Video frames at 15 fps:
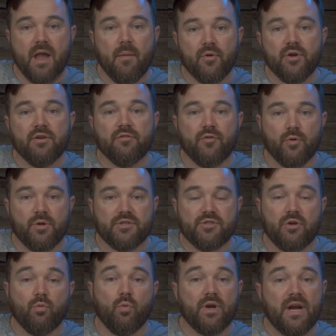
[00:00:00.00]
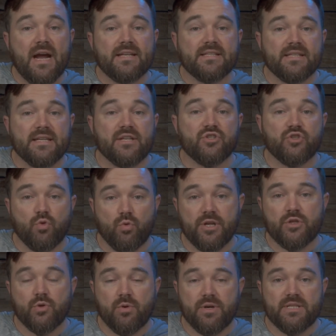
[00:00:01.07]
I'm going to focus on what I see as
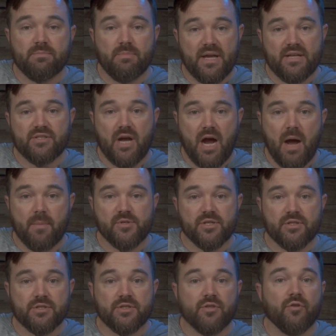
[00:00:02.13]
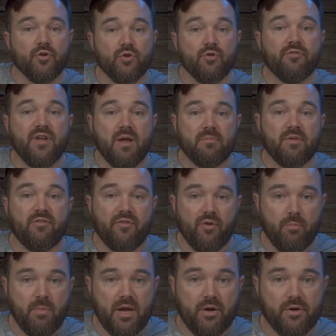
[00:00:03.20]
2020's best options for new family
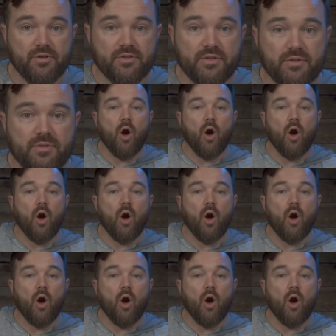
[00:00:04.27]
filmmakers.